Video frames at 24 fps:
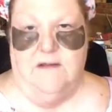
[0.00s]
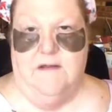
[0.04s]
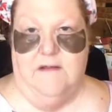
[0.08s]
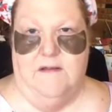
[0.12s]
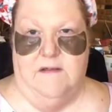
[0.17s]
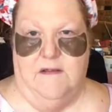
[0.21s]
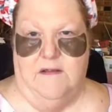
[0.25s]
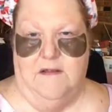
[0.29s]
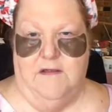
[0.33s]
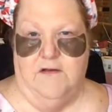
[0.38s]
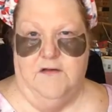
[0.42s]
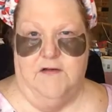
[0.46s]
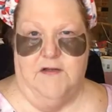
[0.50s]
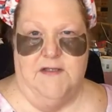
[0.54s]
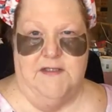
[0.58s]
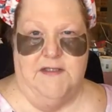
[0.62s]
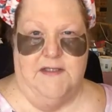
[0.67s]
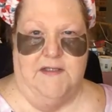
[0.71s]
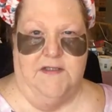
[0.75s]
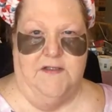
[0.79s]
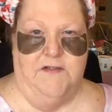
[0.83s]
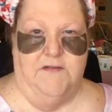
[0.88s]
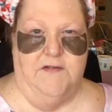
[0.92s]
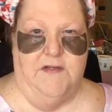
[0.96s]
You know, because
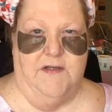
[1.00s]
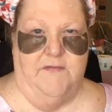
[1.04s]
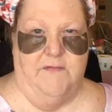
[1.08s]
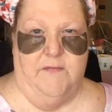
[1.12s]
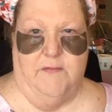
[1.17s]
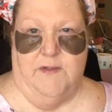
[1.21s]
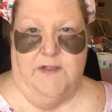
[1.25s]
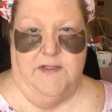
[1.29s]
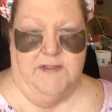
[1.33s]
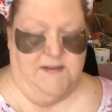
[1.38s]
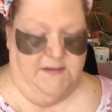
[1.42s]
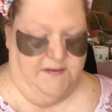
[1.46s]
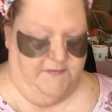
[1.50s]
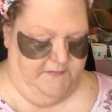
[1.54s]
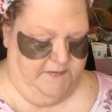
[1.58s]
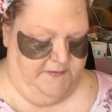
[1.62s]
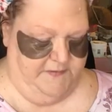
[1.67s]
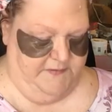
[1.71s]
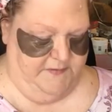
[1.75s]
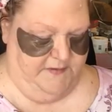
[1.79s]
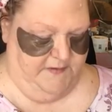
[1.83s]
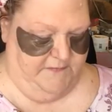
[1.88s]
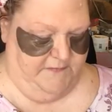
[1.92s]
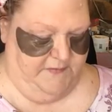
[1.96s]
I do giveaways every,
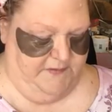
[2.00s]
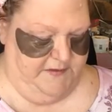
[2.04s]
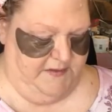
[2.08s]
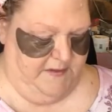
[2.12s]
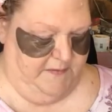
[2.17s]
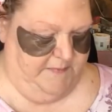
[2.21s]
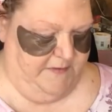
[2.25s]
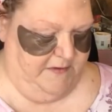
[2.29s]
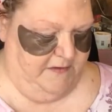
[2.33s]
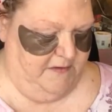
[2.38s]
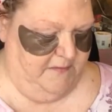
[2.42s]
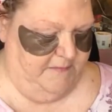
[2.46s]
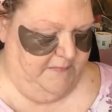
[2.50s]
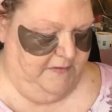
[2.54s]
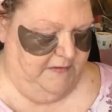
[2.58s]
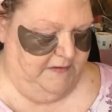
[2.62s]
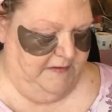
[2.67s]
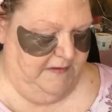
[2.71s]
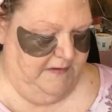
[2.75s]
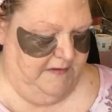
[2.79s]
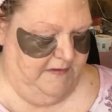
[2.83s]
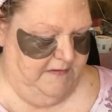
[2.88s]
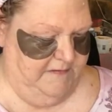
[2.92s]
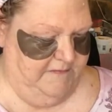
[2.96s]
every time I come on
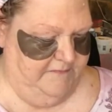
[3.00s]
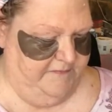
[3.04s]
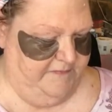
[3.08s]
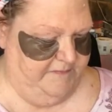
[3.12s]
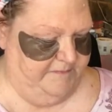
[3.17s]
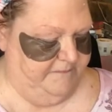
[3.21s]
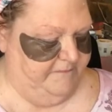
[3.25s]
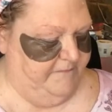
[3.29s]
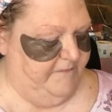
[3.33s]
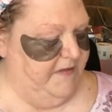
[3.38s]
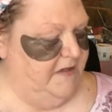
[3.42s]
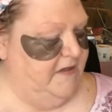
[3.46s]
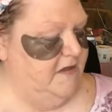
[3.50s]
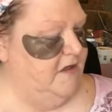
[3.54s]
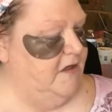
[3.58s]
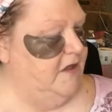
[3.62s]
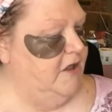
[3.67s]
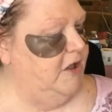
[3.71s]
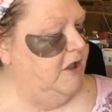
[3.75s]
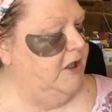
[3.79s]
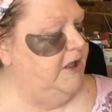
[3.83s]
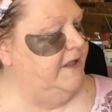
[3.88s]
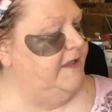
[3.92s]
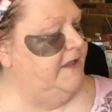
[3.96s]
live.
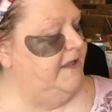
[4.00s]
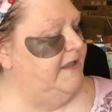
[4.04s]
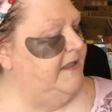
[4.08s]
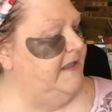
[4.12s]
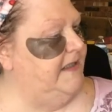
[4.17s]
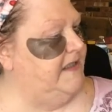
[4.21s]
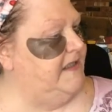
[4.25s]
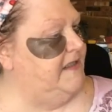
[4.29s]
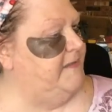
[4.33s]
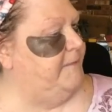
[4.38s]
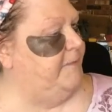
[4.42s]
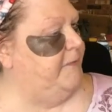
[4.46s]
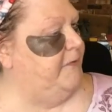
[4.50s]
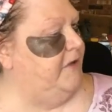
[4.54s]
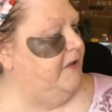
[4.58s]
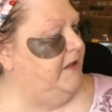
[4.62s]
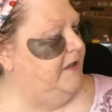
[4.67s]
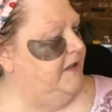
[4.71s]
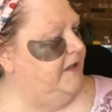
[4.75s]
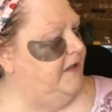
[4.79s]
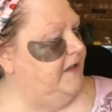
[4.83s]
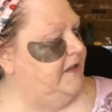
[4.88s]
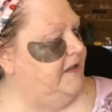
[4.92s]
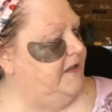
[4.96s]
Alright, the next
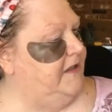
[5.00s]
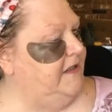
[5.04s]
product